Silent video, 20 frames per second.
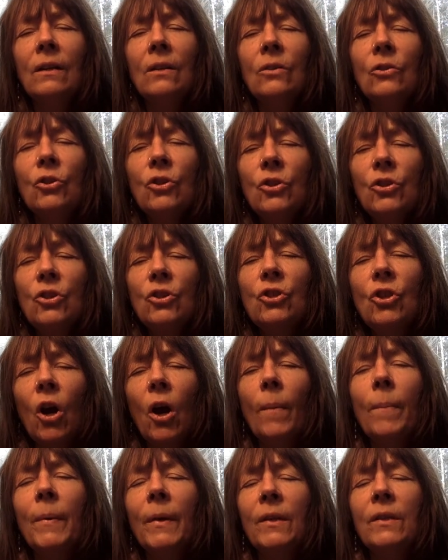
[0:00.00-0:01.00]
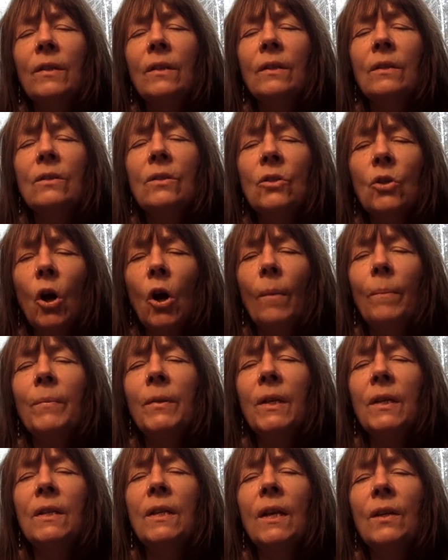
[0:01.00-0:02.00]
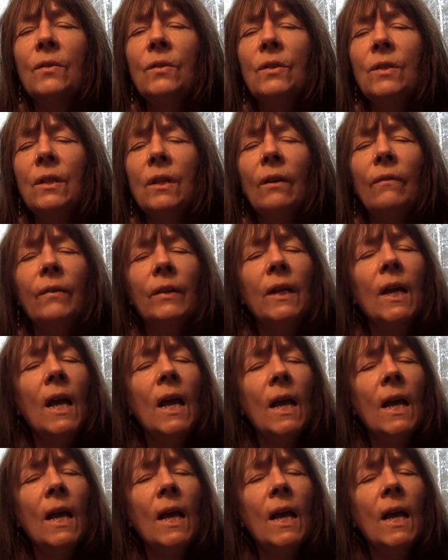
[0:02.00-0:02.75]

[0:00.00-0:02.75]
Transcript: Just stop it. Stop the intensity of it.